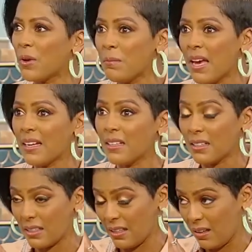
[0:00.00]
We met
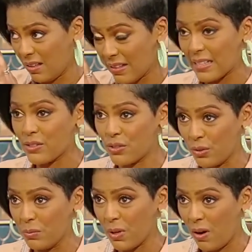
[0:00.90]
on that
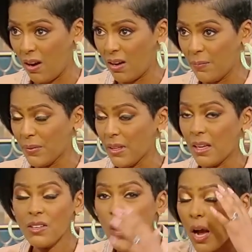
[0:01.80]
Zoom call. Yeah.
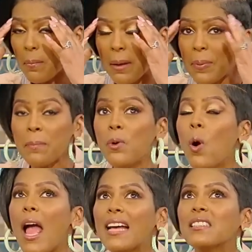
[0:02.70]
No, people
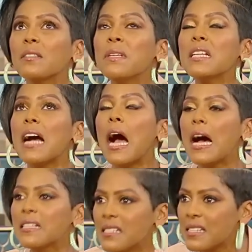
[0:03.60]
ask me
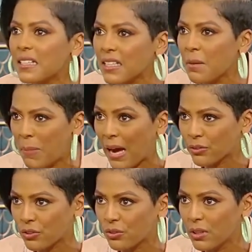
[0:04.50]
constantly about
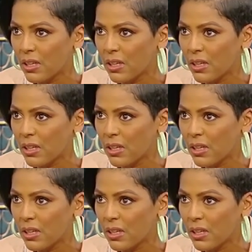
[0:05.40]
you